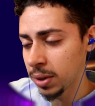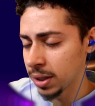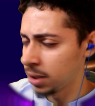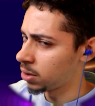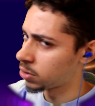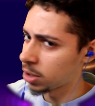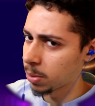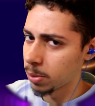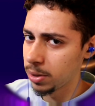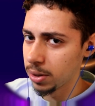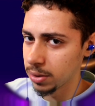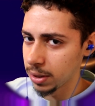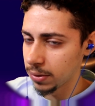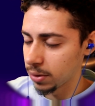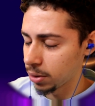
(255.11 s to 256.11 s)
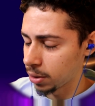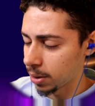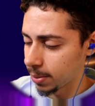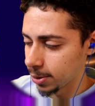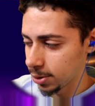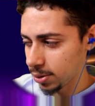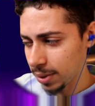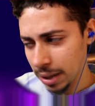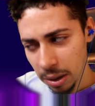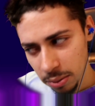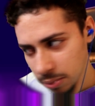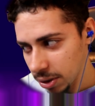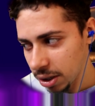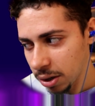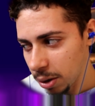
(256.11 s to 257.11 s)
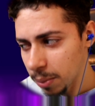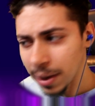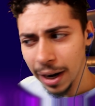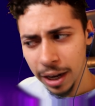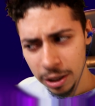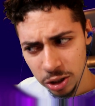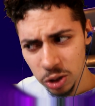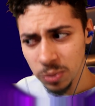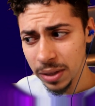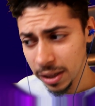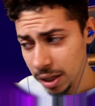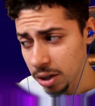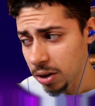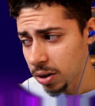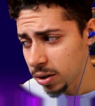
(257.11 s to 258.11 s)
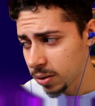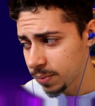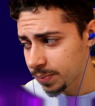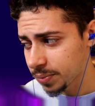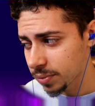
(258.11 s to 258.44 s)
I think they're dropping DLC for Little Nightmares 2. I don't really know, but I assume that they are.